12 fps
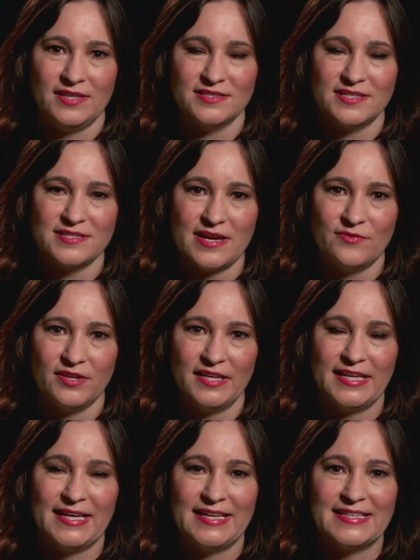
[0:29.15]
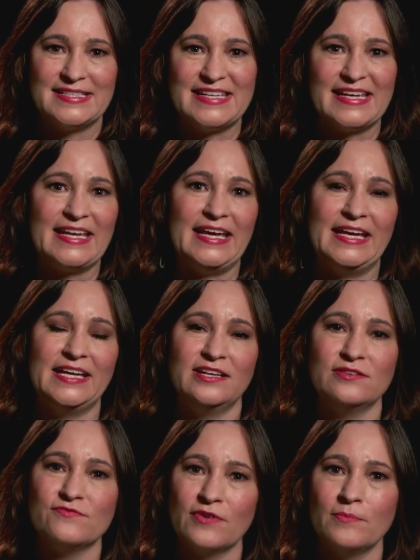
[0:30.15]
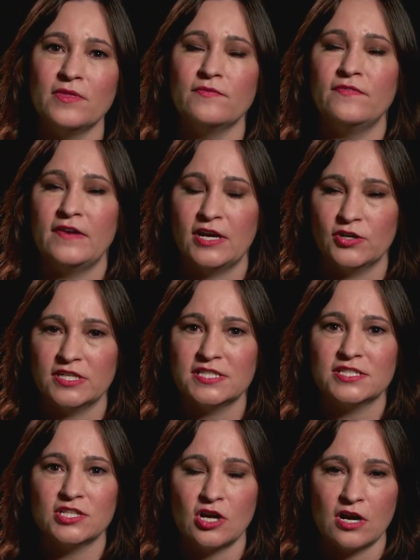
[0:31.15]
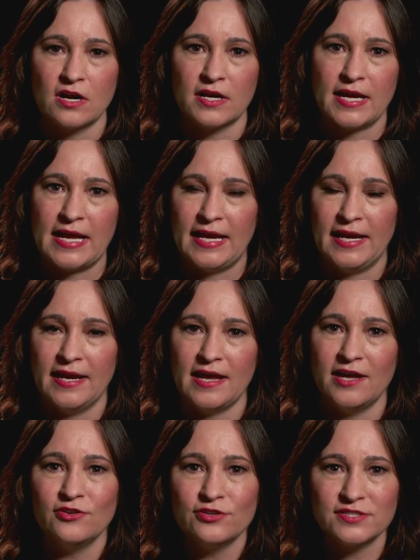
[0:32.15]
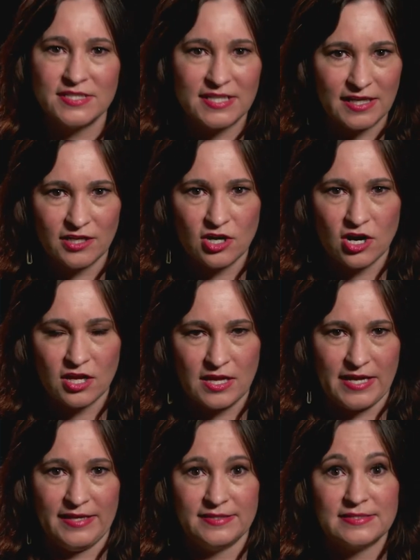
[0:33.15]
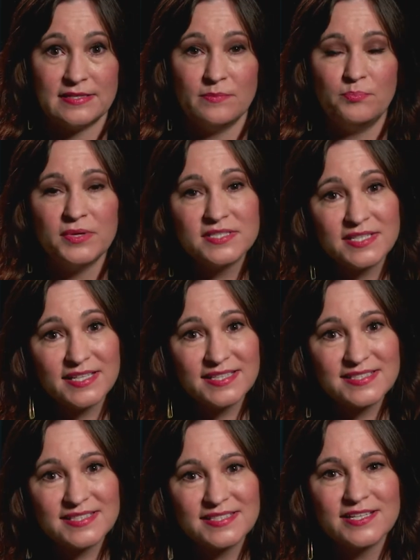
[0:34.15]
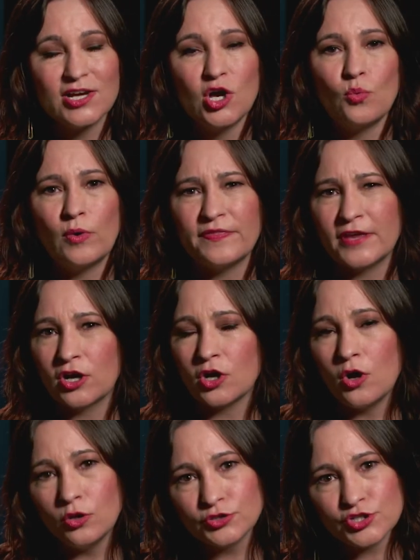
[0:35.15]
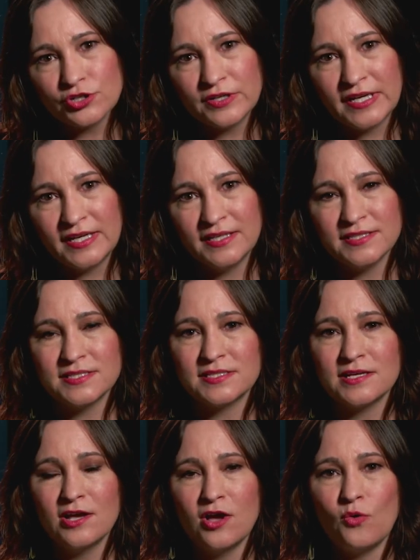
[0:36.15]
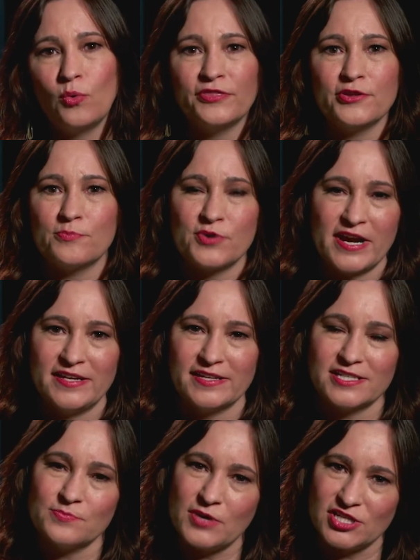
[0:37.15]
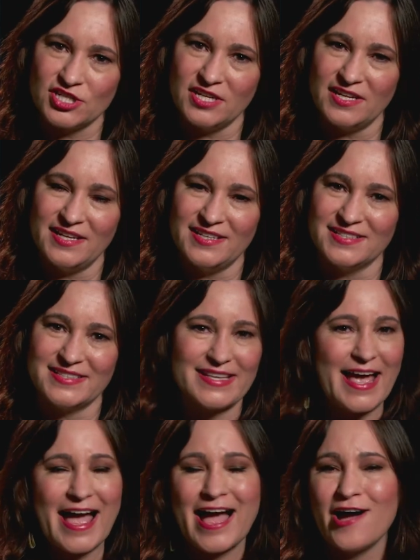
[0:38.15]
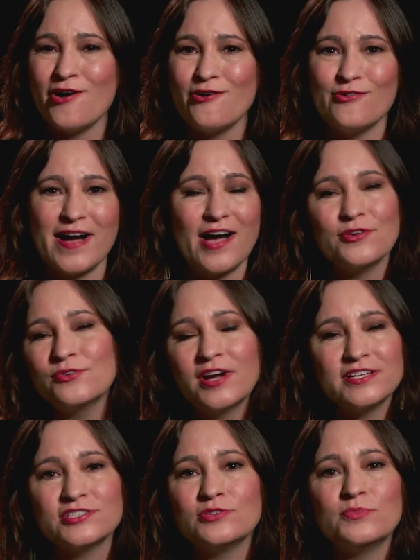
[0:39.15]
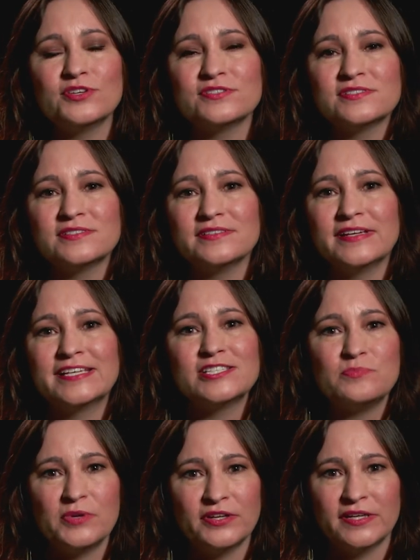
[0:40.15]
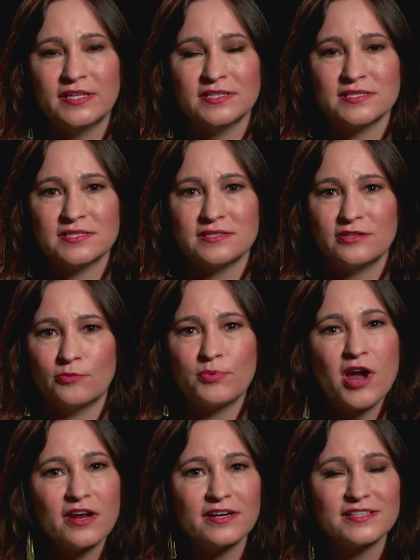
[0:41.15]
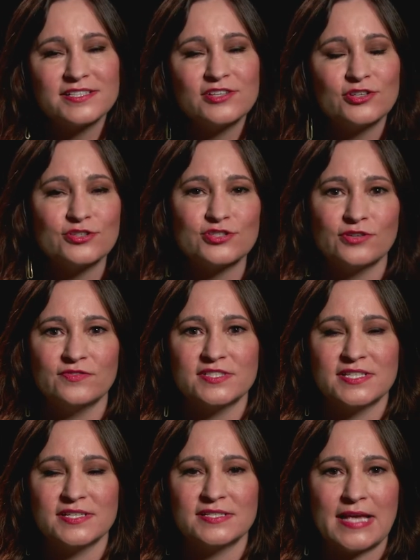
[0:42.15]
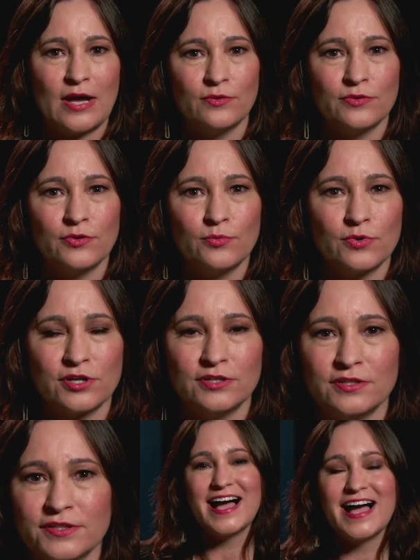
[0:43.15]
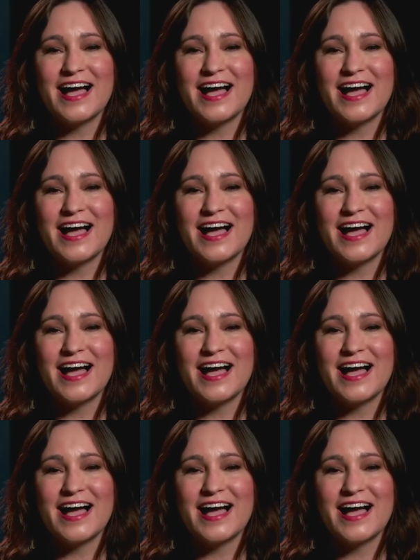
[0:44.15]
things is I really get to dig in from the very start and understand our clients' business, what their culture is, what their brand expression is, how do customers experience their products and their services out in the world.